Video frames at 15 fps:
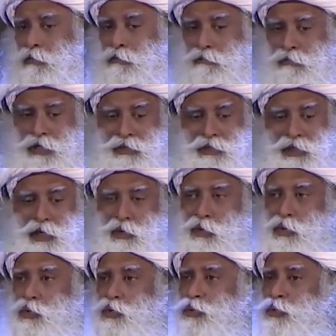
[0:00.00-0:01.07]
Right now,
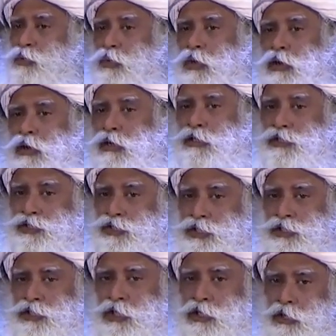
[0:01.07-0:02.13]
who you are is
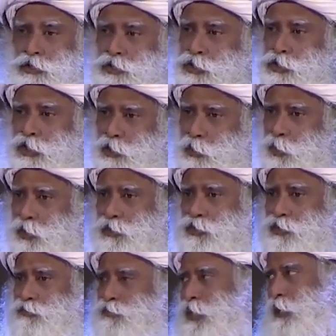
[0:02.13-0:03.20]
just a consequence
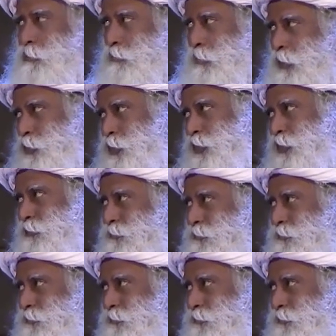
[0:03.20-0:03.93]
of that memory.